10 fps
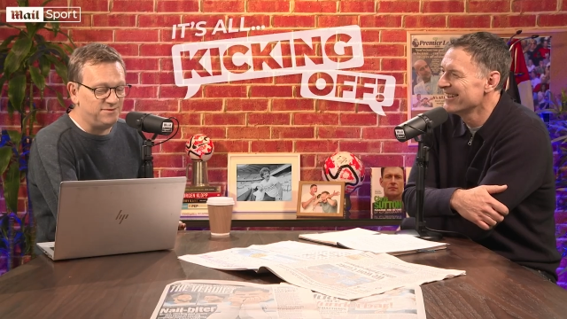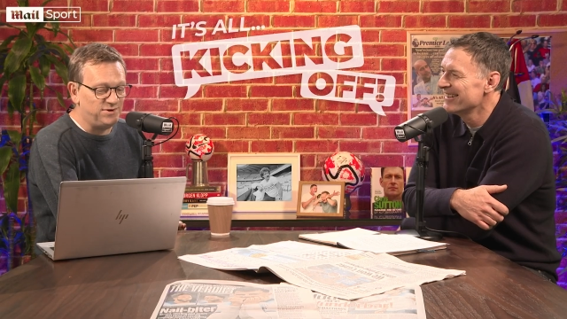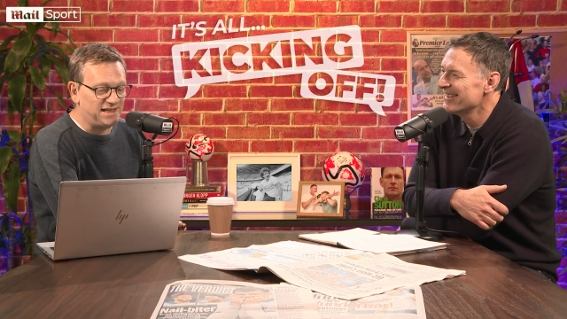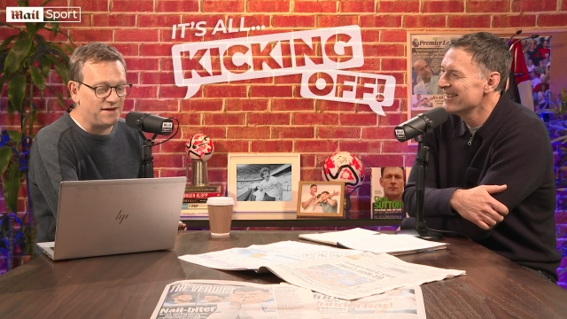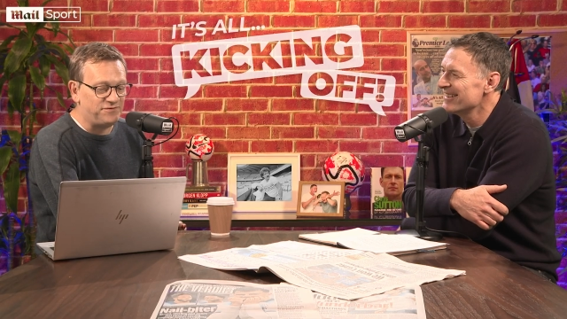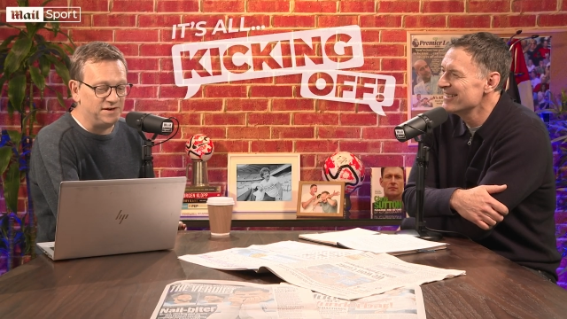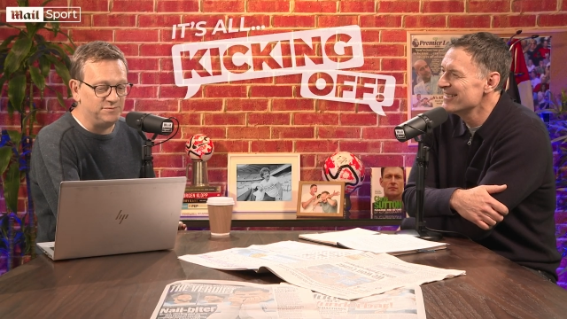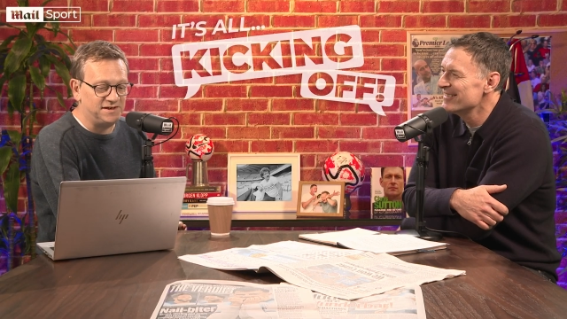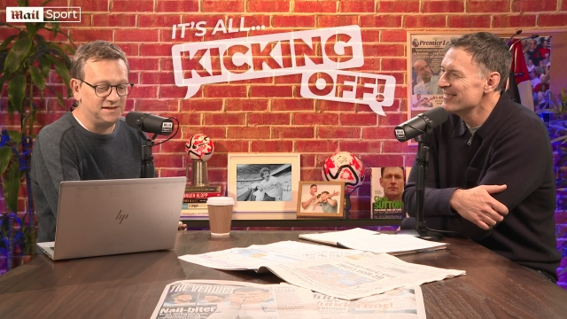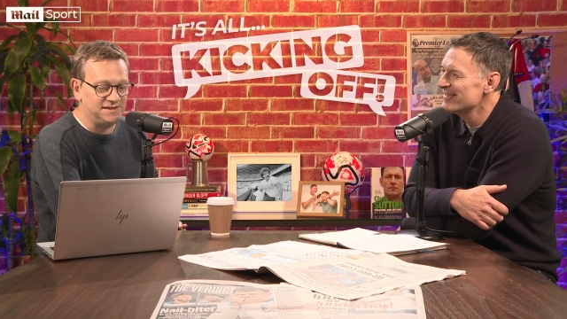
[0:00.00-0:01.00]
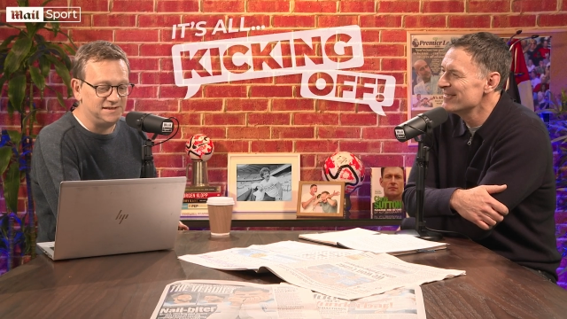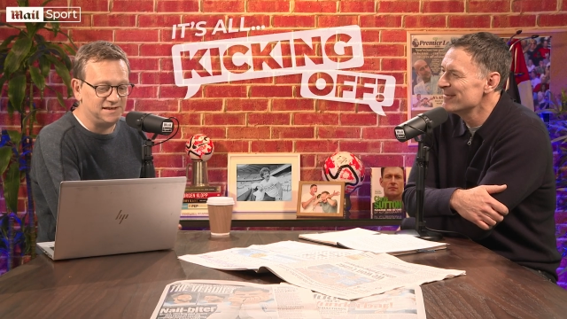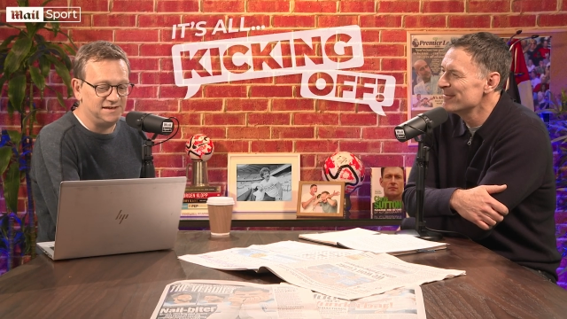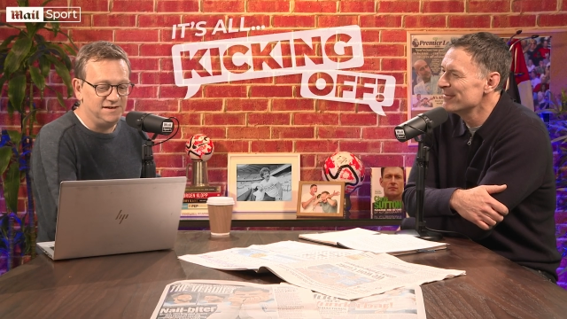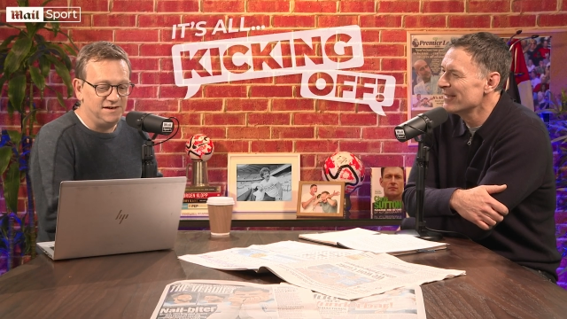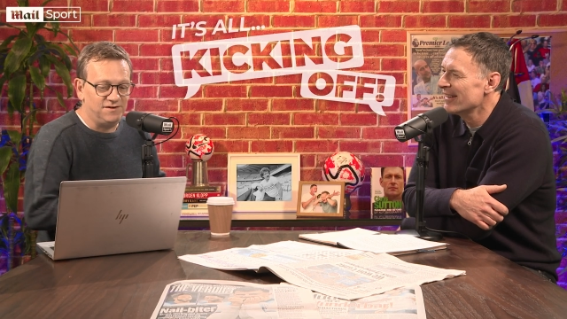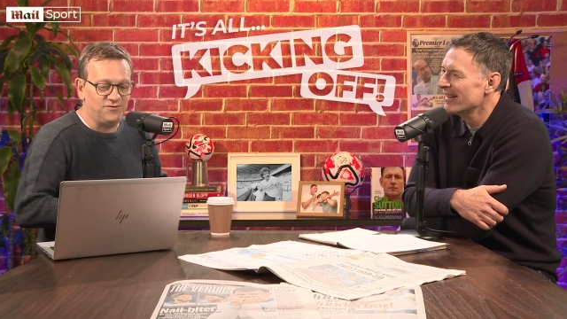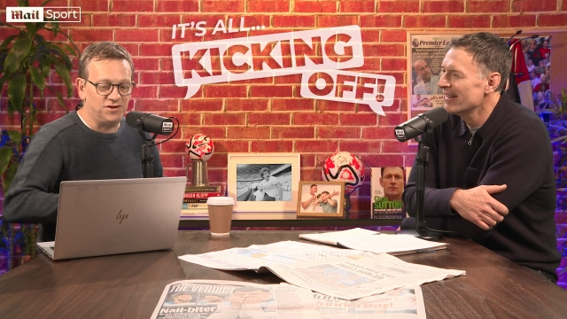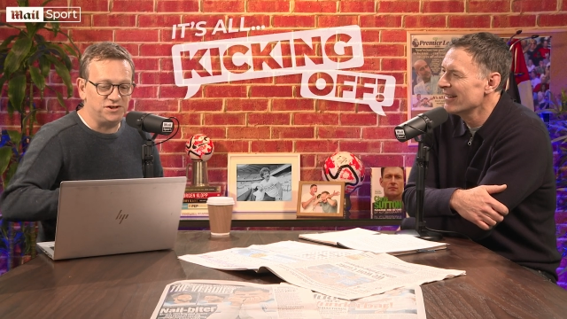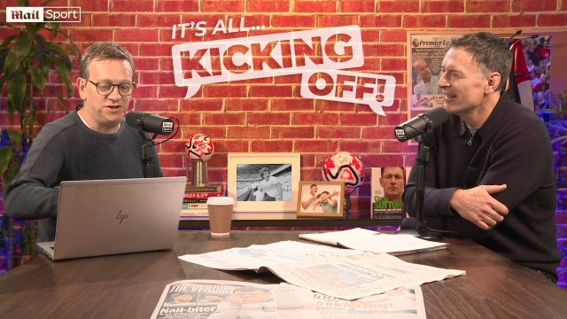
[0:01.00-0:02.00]
Speaker 1: uh, we're laughing because it's a, a,
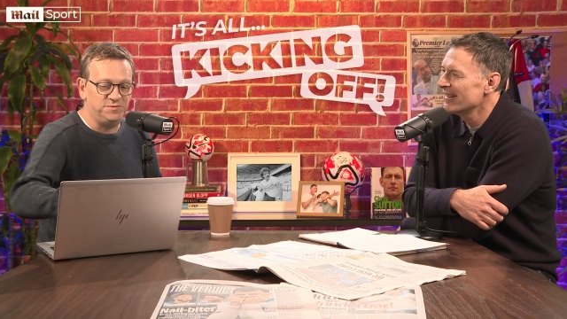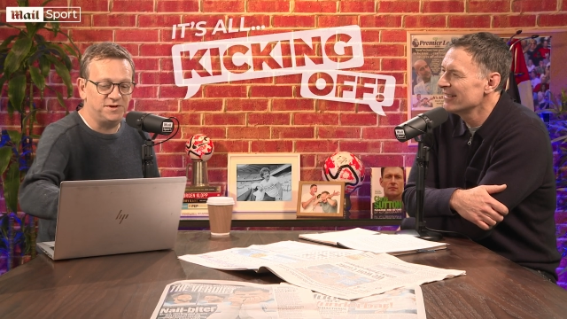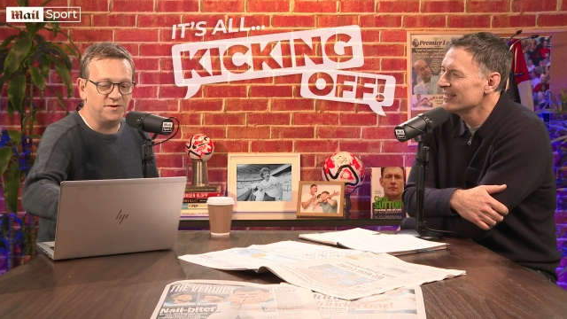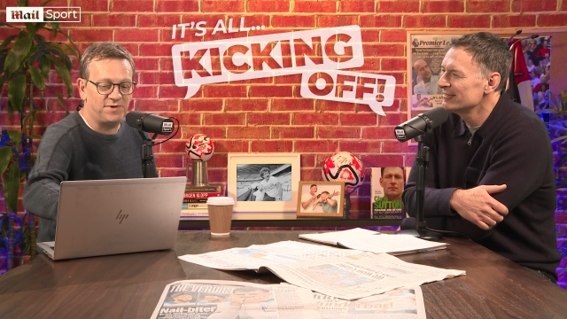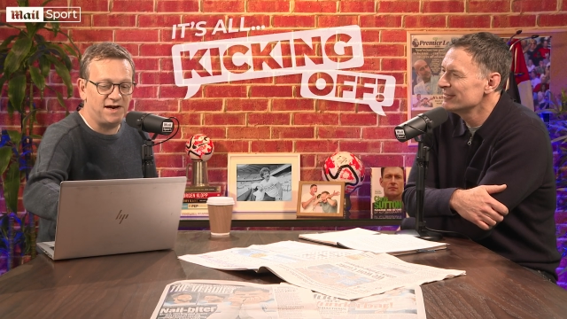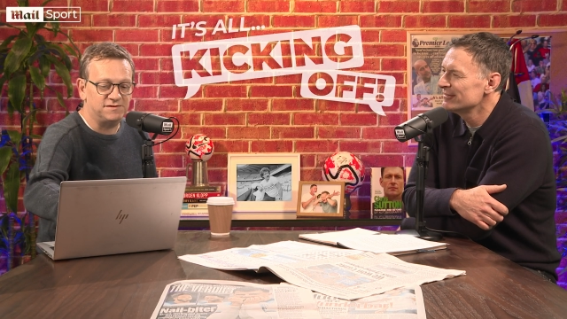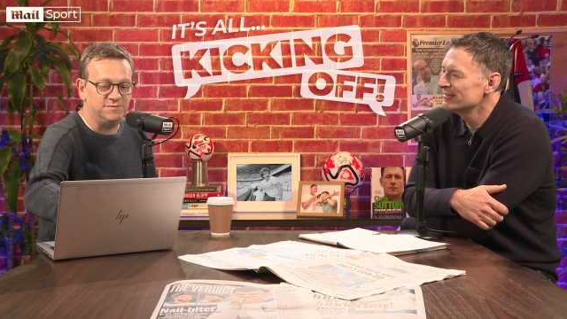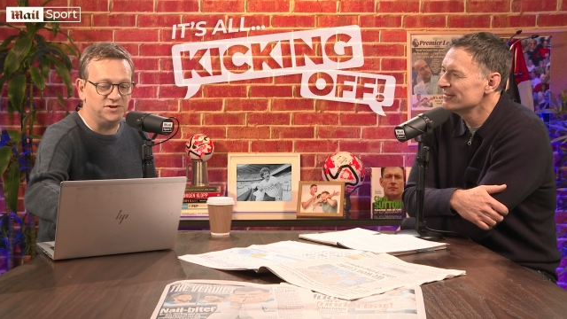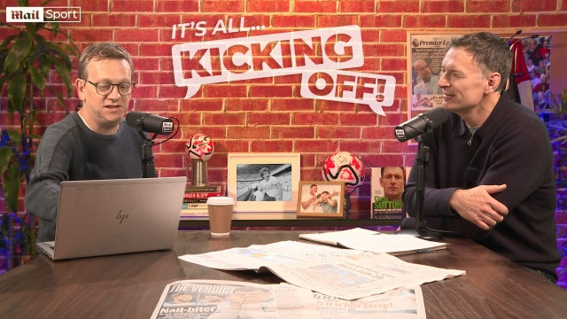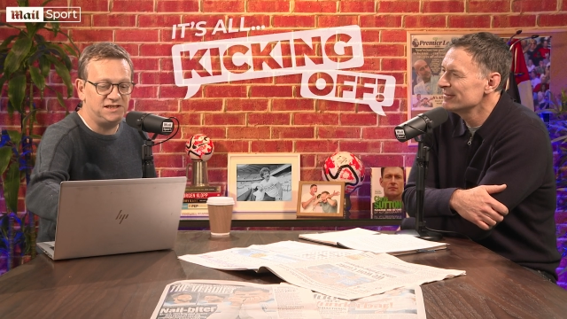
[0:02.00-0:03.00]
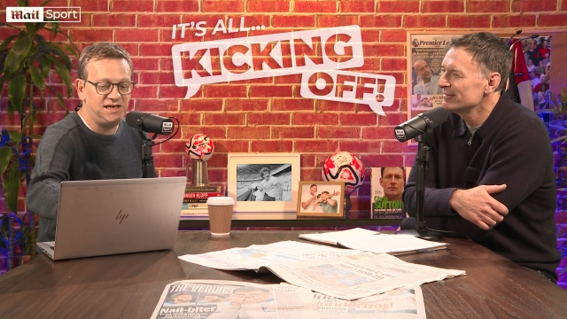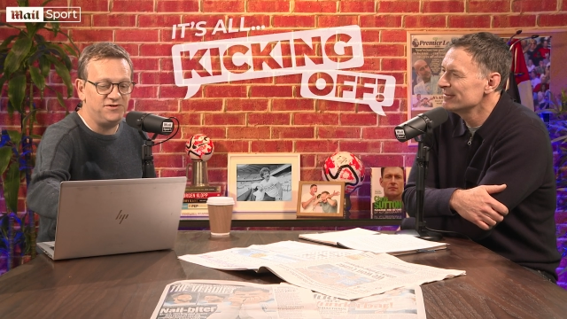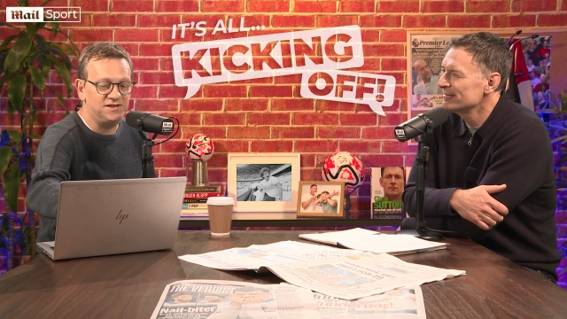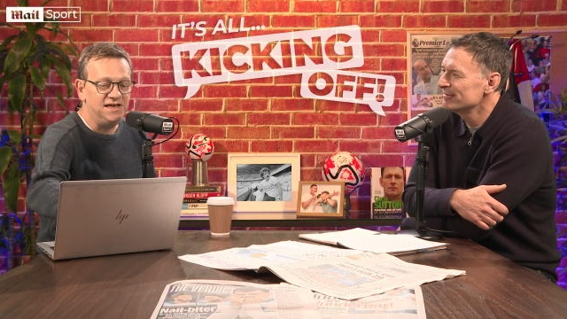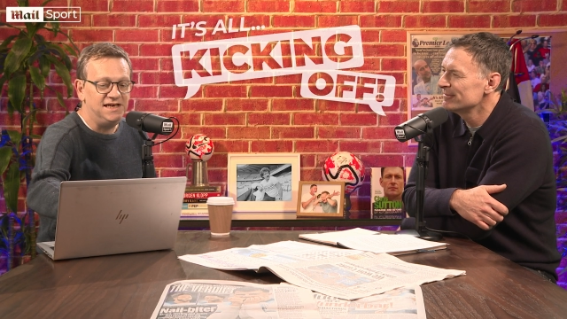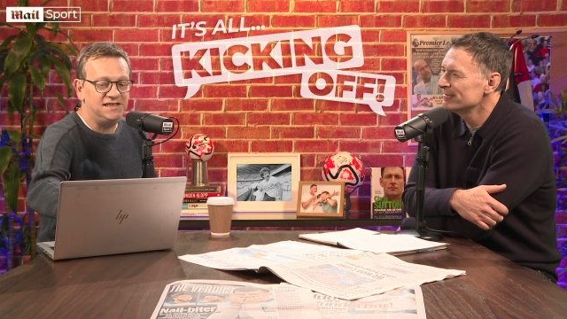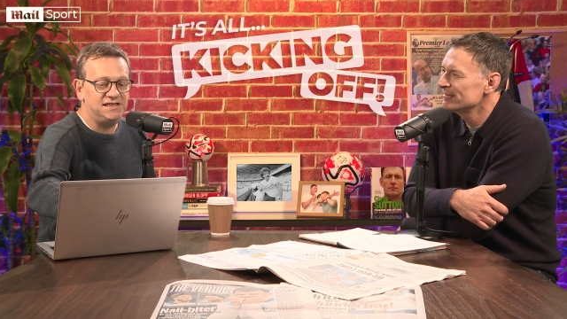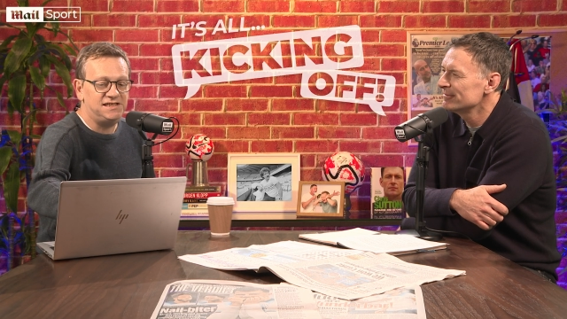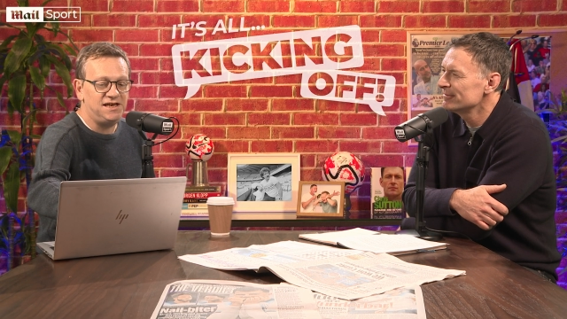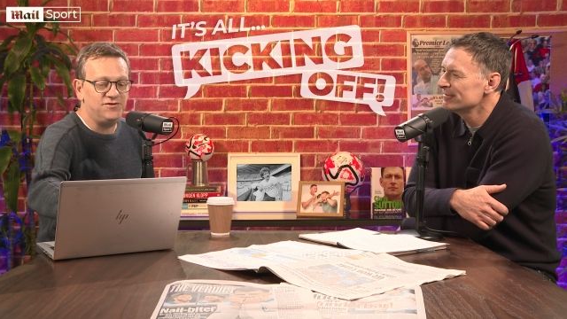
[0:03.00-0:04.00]
rather stupid comparison, but it's a hmm. serious
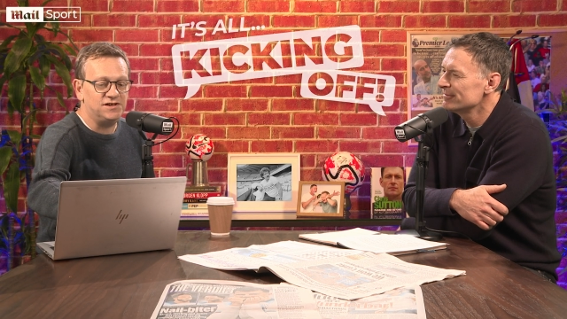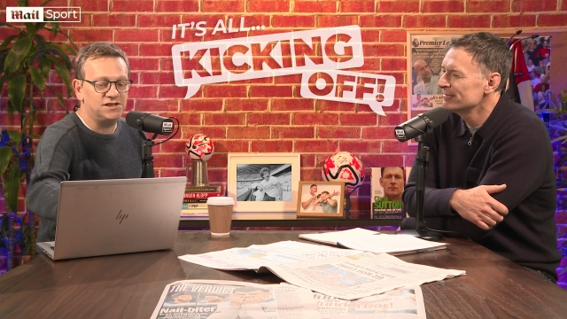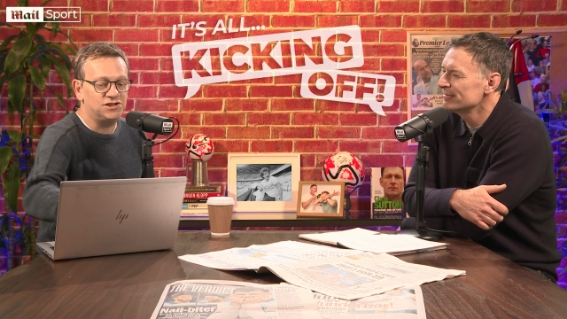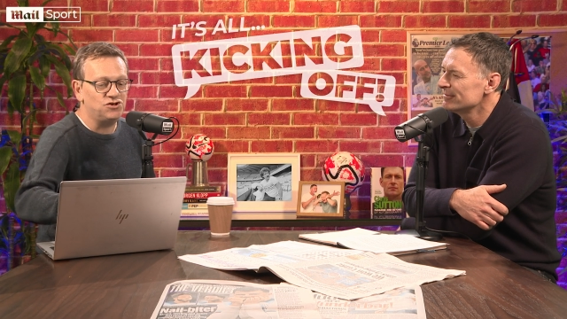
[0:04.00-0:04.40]
it's a serious